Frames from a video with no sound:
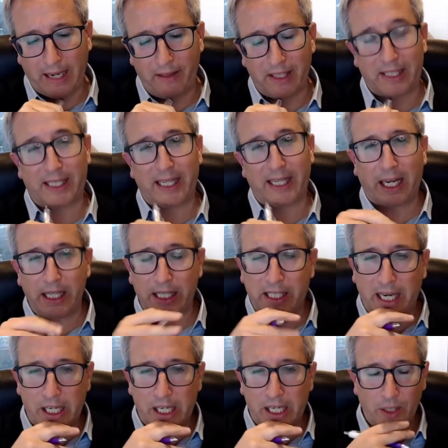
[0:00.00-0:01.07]
In the second
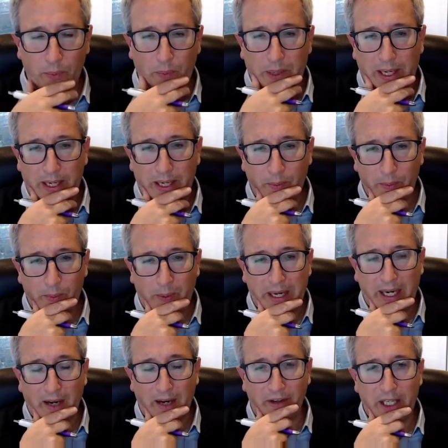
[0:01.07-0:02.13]
session, we
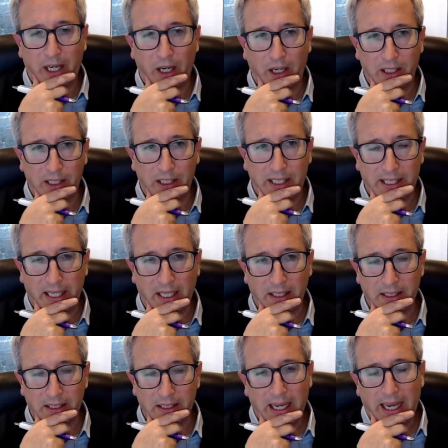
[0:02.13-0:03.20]
covered CAR T
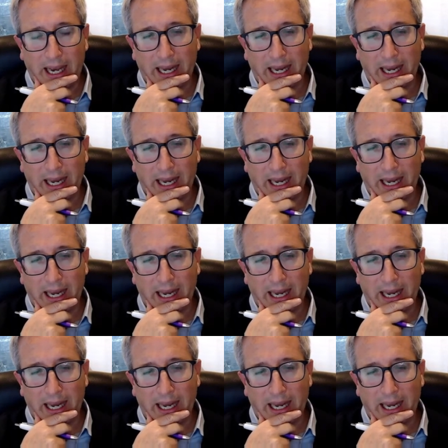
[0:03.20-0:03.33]
cells,